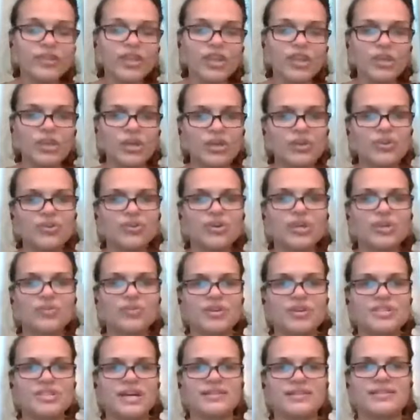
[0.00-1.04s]
you know, you could
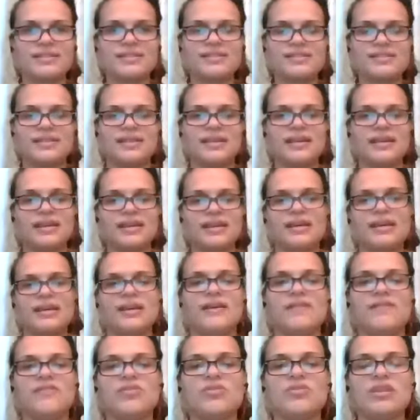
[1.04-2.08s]
reach out to see
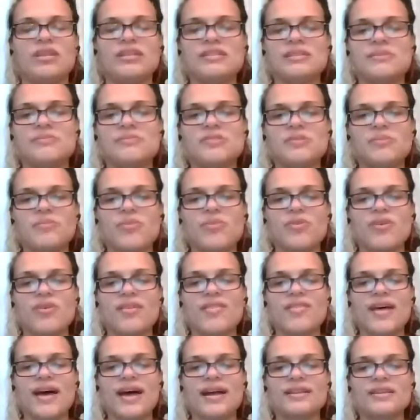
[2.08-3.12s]
if you need some support
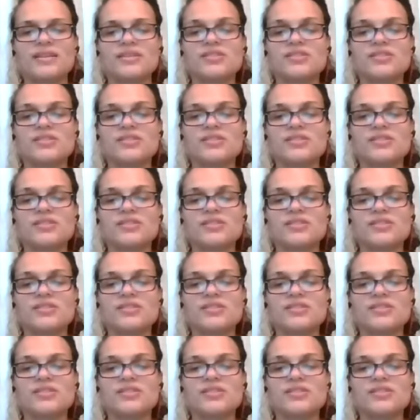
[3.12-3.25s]
in that.